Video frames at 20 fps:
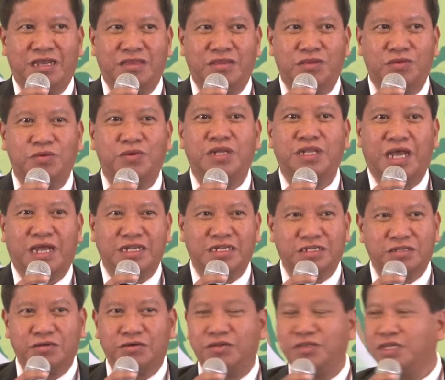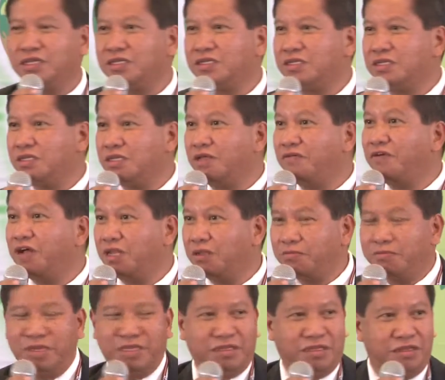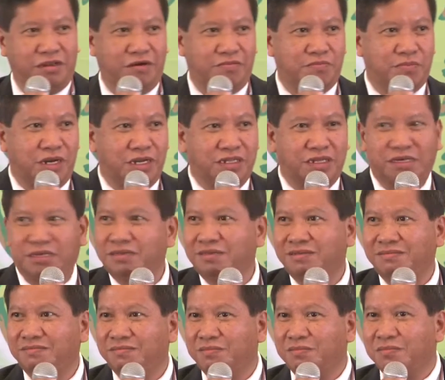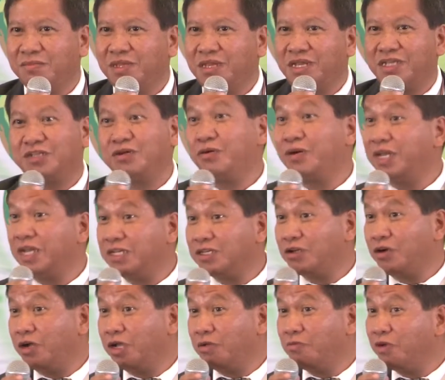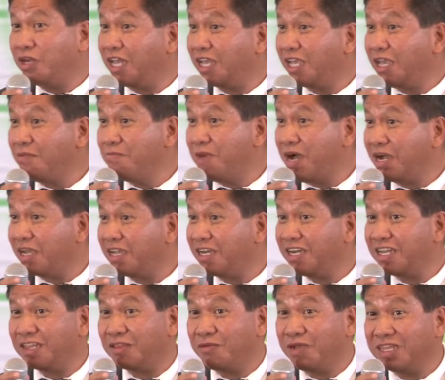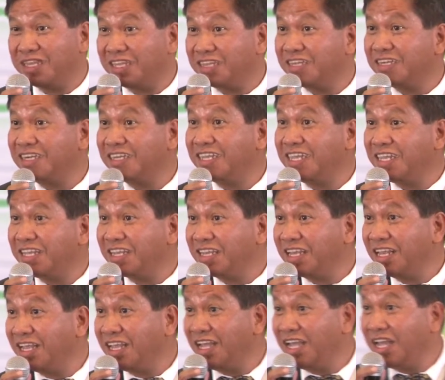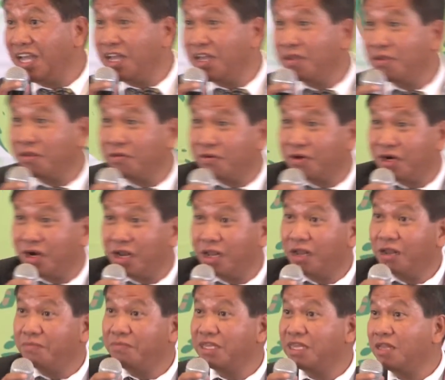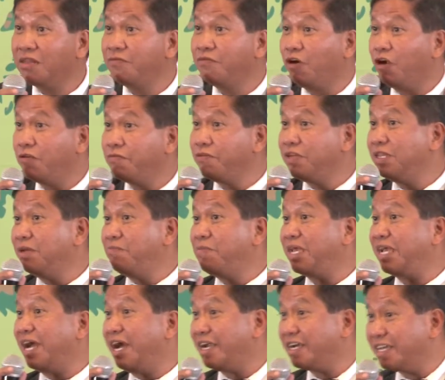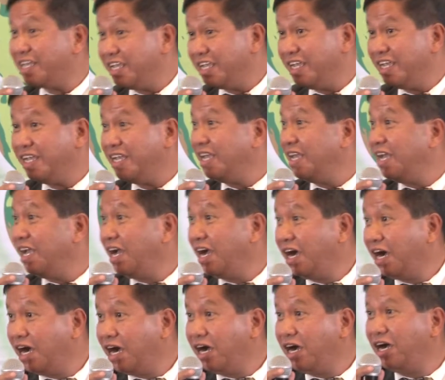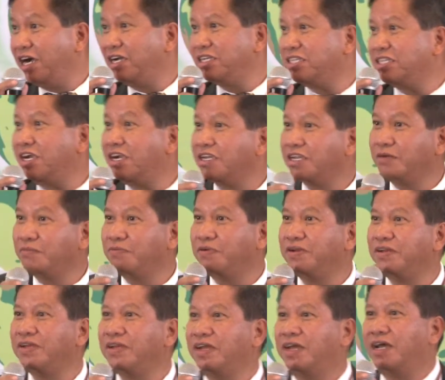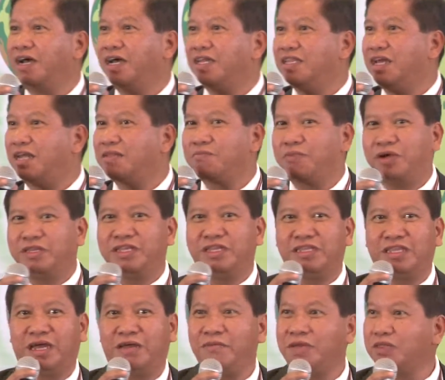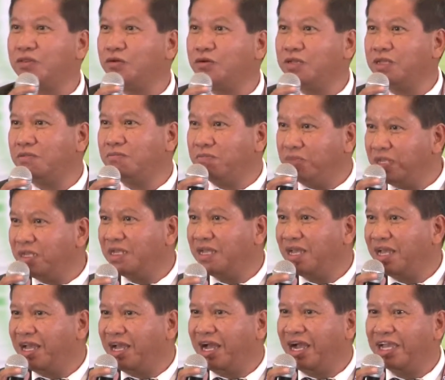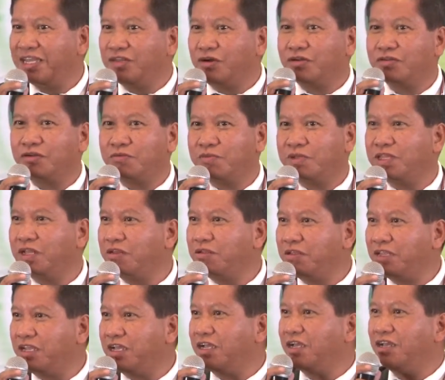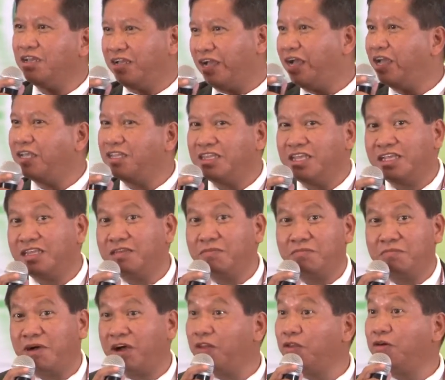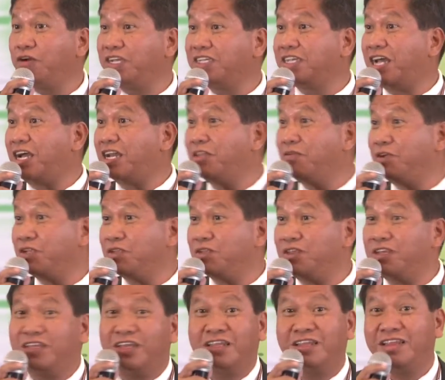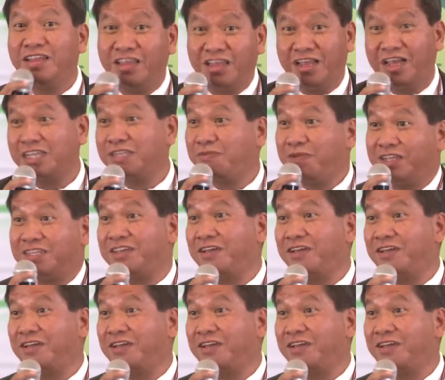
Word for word: do an honest to goodness development of product. So when I saw him when I came back here in 2013, you were a little bit involved with the Picari uh, startup at that point in time. I told him, hi, Dr. Padolina, I did follow exactly what you did and I spent